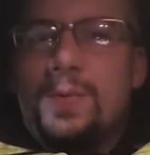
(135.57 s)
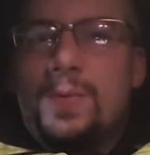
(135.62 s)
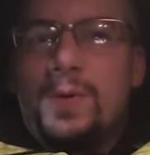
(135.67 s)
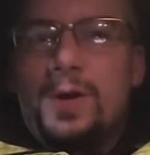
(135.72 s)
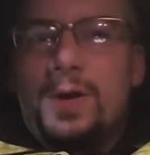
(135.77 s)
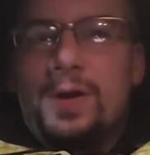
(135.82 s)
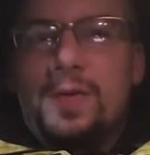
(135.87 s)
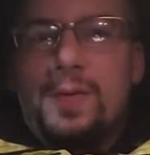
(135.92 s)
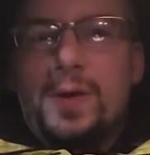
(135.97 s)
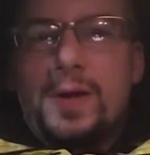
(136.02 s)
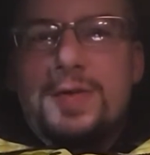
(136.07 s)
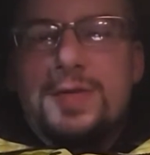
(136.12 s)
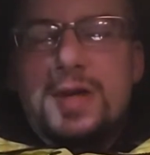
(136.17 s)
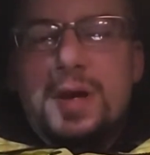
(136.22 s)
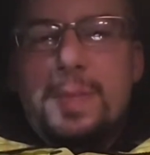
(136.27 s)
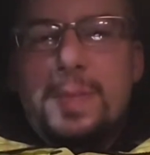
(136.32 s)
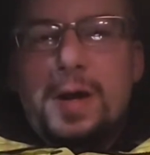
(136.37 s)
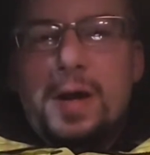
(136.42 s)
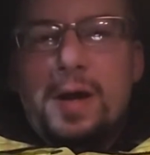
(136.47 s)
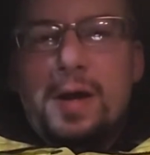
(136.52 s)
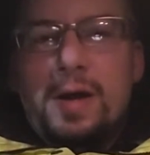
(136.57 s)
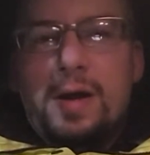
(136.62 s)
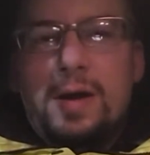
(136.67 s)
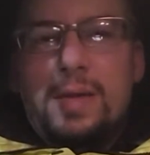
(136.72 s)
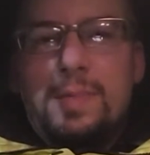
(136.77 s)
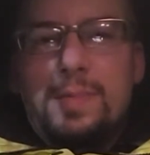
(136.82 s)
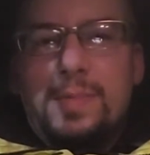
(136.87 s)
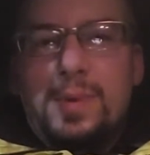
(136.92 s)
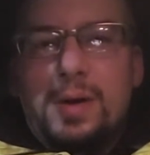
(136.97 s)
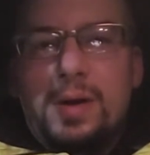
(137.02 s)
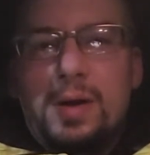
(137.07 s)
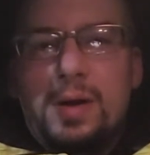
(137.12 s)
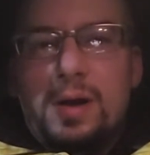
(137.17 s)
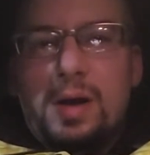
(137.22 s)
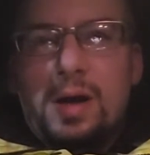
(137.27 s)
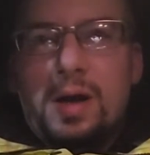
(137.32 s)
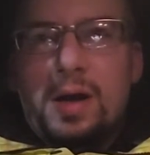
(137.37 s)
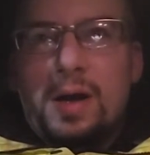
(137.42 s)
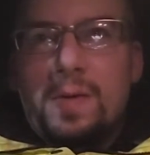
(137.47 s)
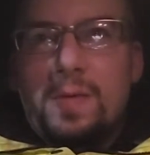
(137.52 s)
We need to raise that back up, but
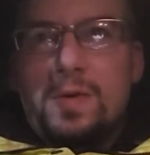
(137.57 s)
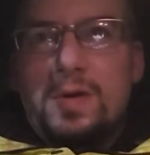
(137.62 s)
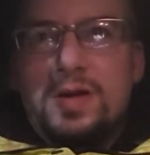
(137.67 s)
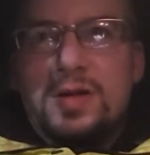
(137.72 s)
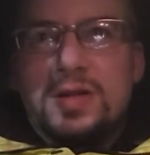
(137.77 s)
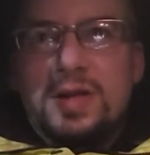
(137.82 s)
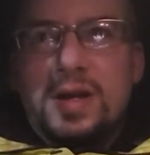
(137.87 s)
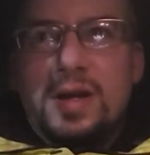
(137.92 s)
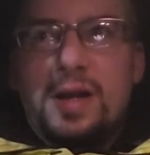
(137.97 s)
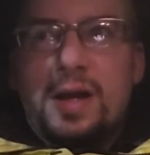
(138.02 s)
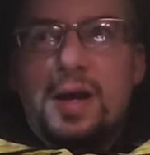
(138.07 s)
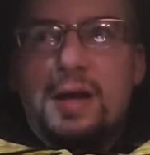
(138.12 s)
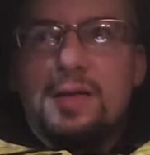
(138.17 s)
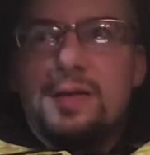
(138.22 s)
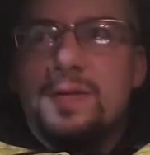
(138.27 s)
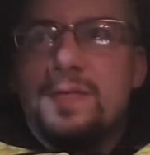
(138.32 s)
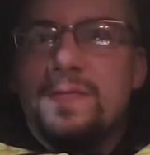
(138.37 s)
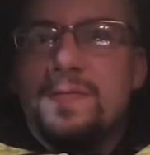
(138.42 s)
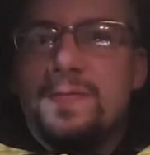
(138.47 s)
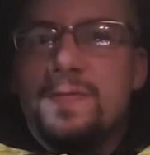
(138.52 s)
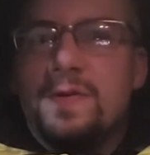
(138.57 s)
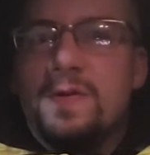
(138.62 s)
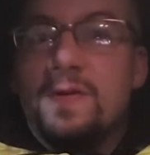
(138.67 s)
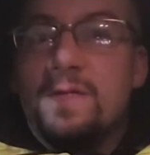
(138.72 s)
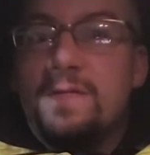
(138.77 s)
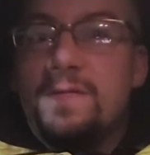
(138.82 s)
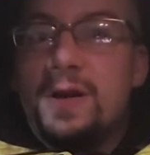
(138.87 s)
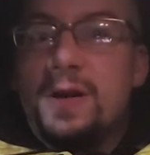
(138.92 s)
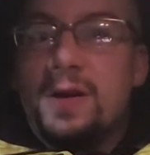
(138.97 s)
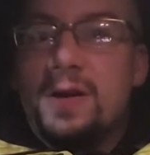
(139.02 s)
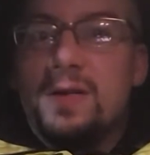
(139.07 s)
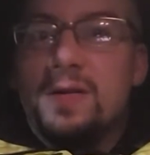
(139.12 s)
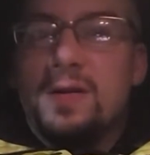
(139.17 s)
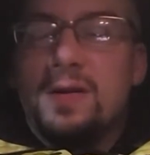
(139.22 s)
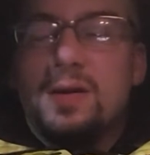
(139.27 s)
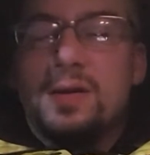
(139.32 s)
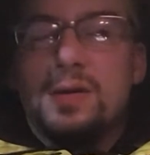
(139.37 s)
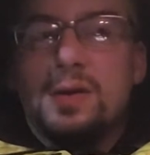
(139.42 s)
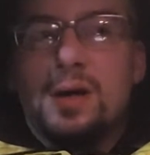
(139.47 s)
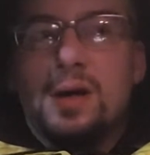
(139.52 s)
I was inactive for a very
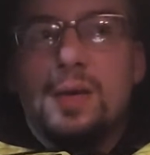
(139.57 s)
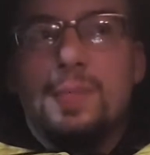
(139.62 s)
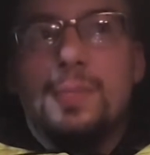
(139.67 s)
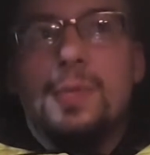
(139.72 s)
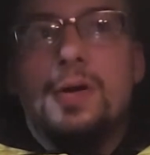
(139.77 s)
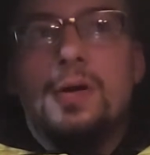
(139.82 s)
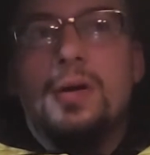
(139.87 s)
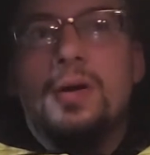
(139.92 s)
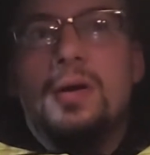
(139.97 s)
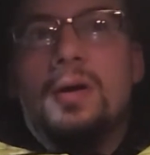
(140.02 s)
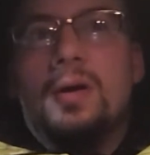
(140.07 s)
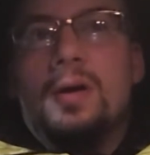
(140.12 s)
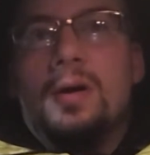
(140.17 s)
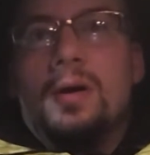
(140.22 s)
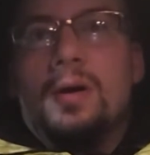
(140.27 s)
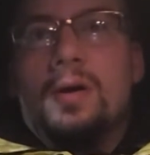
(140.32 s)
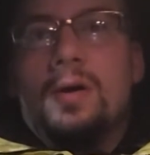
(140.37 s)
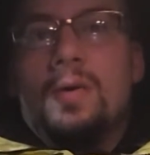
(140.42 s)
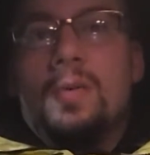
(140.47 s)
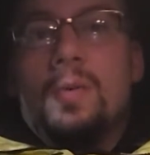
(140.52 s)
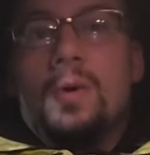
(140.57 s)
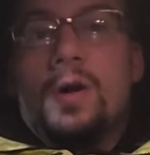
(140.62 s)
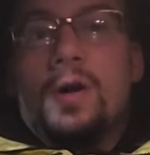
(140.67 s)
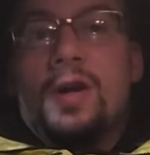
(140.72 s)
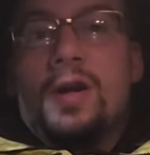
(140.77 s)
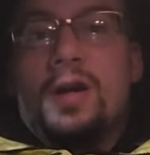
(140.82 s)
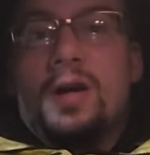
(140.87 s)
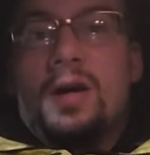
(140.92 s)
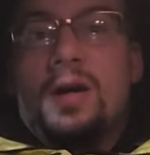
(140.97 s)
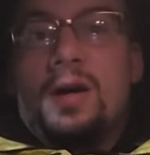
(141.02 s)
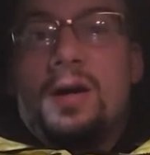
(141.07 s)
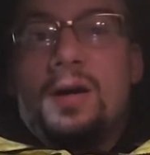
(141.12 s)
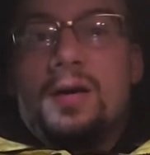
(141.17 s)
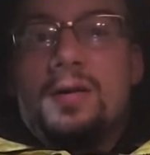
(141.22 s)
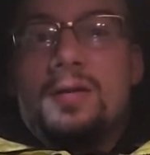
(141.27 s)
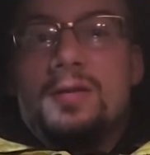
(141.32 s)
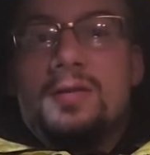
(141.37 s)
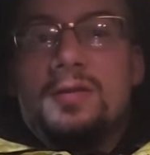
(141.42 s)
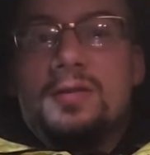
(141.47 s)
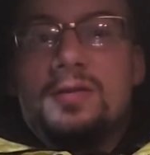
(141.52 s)
long time. We're going to
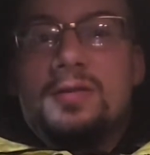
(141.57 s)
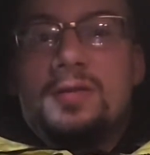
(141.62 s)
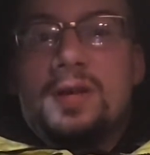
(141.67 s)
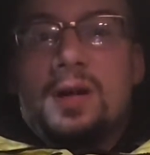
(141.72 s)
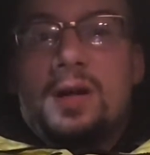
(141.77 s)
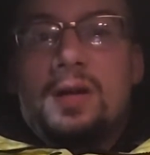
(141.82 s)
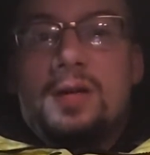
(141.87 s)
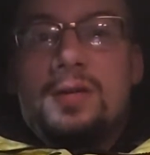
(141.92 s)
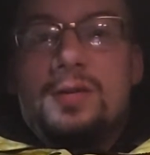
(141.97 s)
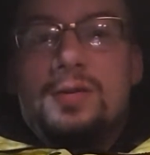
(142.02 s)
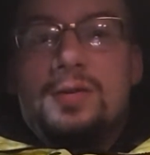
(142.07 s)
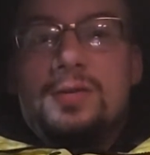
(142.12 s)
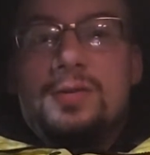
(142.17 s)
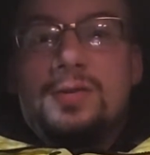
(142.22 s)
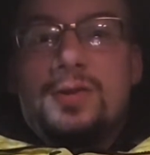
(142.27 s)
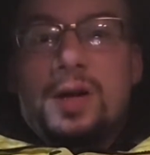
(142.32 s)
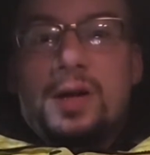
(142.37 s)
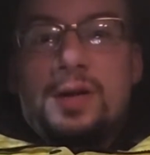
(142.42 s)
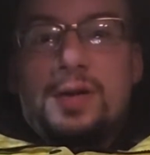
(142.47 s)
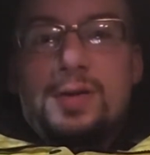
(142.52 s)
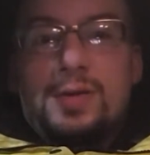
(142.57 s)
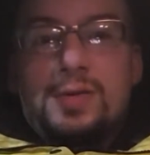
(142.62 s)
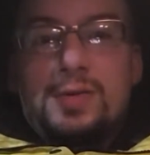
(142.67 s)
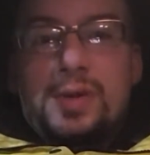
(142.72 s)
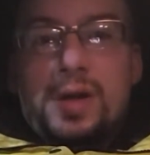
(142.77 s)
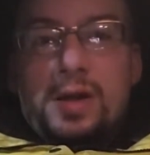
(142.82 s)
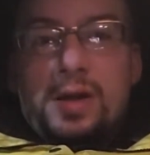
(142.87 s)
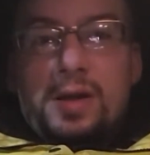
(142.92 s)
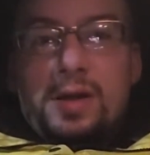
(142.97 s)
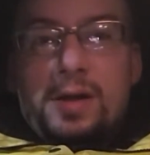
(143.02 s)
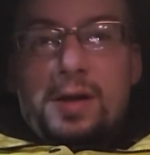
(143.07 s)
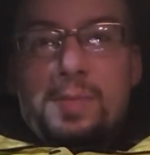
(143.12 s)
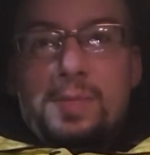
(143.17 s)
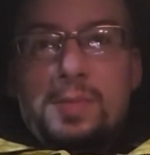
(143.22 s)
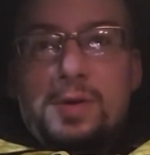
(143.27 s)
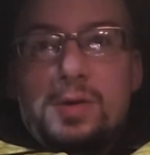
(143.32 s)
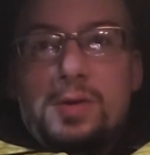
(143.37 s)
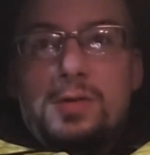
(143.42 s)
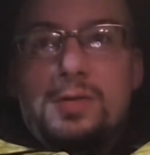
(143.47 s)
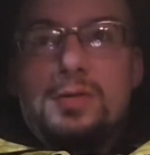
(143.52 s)
start trying to do daily
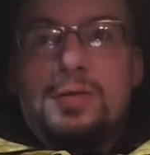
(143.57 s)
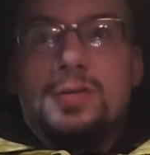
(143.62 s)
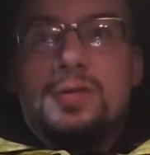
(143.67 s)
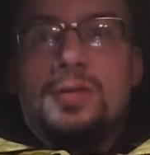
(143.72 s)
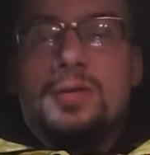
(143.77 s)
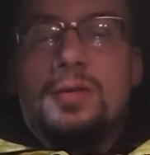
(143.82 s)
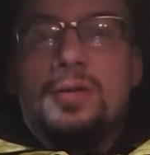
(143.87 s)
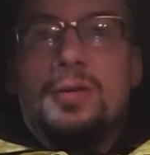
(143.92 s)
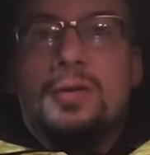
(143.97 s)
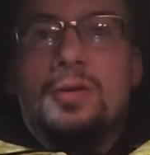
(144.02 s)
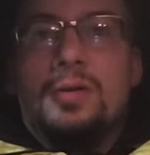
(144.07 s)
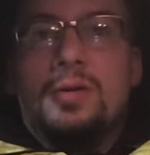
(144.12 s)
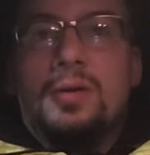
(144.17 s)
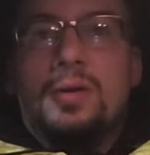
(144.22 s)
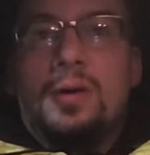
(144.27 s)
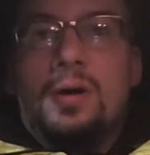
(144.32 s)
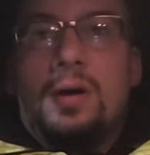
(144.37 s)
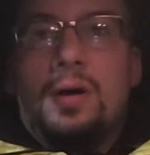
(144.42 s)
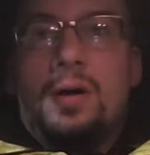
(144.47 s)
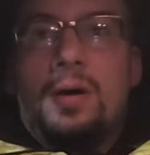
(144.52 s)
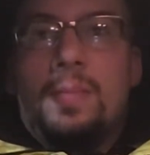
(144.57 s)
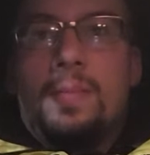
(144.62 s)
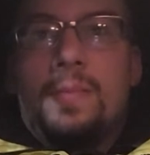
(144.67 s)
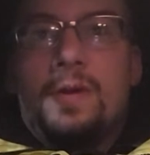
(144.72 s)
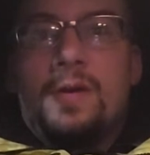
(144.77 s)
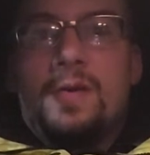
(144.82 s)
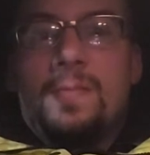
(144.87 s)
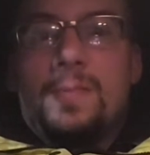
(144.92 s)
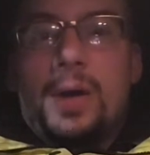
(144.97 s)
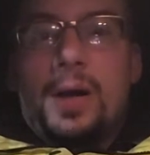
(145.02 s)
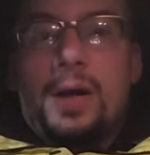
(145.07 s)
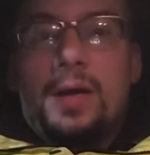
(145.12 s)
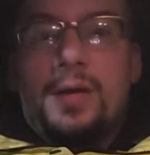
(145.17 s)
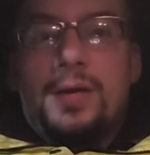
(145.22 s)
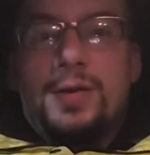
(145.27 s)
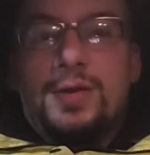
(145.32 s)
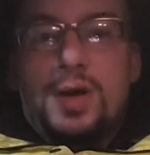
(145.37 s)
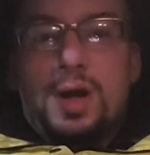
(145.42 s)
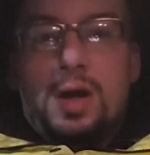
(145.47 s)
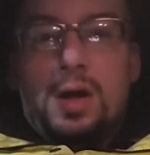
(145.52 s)
uploads. If
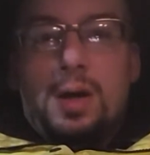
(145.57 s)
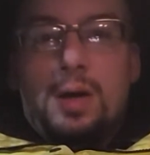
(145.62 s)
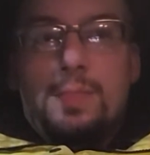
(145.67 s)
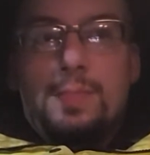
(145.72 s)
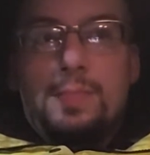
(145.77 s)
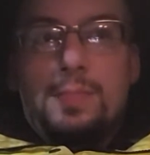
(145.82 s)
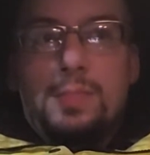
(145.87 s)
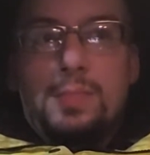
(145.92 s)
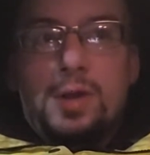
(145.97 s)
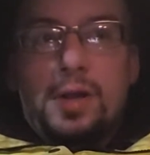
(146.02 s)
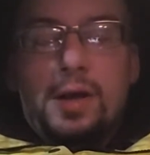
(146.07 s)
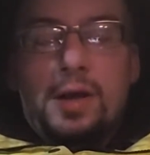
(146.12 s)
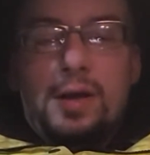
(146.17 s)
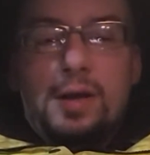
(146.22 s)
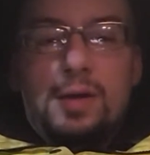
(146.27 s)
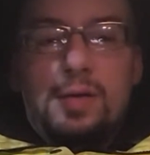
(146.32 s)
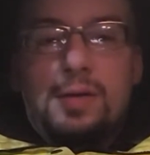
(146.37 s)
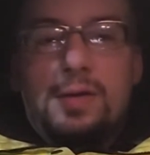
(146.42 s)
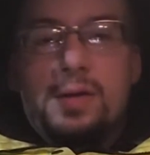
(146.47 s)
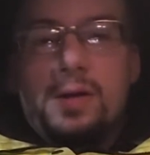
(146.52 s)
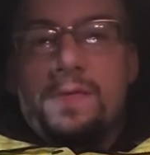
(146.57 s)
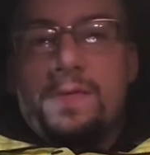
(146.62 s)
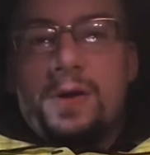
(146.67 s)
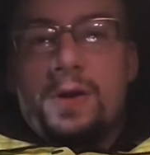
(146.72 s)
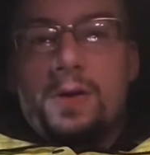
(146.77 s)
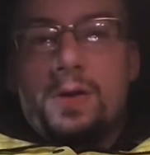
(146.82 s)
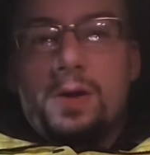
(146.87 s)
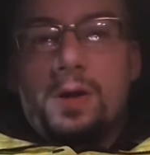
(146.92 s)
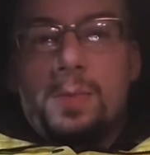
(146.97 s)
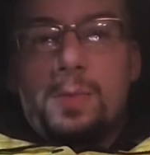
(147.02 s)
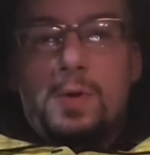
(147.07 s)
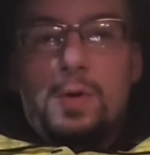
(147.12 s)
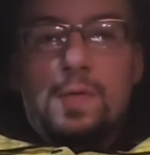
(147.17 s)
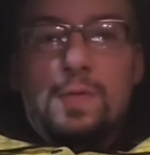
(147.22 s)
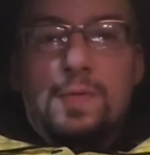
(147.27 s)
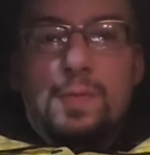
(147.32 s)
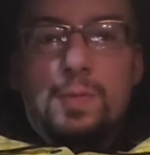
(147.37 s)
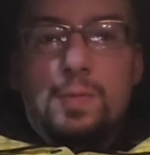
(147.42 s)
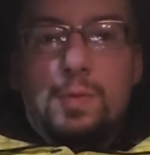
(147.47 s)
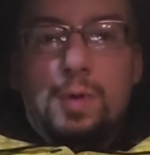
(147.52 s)
my job, like, if I don't come
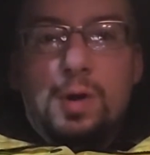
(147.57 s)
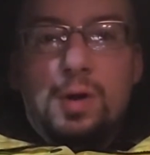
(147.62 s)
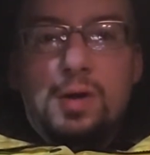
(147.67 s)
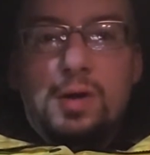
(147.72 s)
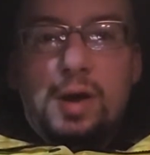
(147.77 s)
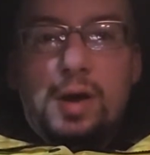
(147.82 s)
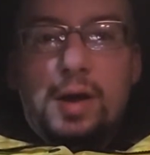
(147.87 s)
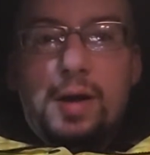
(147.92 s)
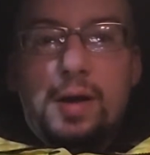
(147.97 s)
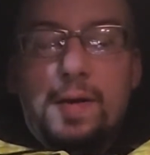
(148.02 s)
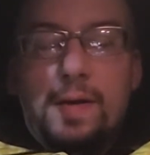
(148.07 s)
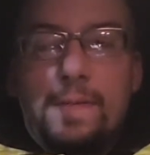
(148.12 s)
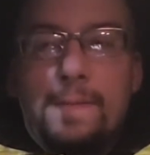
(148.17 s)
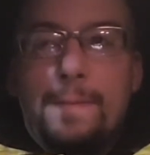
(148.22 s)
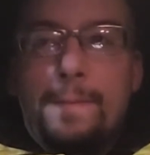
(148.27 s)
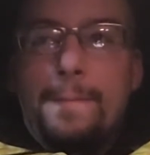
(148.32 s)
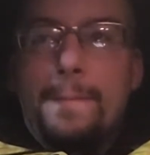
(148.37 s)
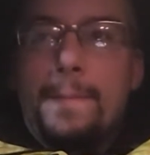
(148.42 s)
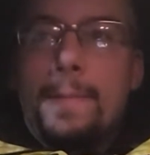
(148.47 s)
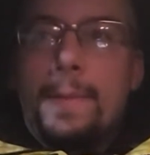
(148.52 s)
home from work tired.